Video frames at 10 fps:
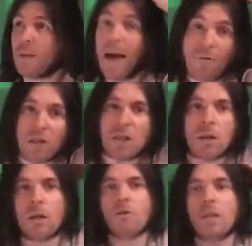Every
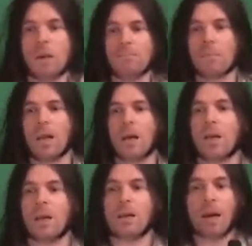single arena,
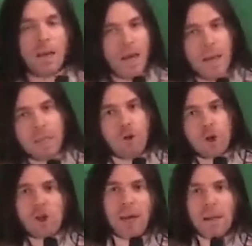right? And if you
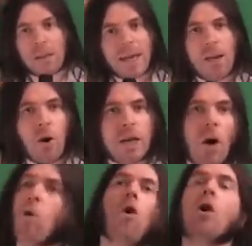shine a light on
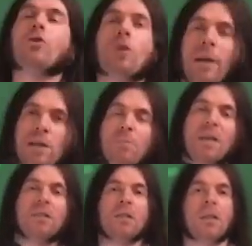it, oh, you're a
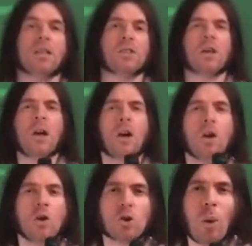conspiracy theorist.
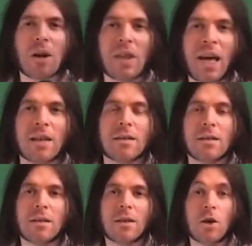So what are they?
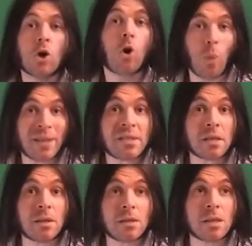
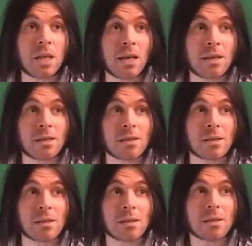Coincidence
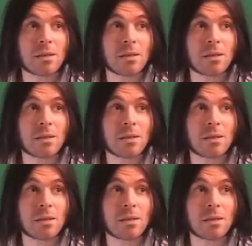theorists?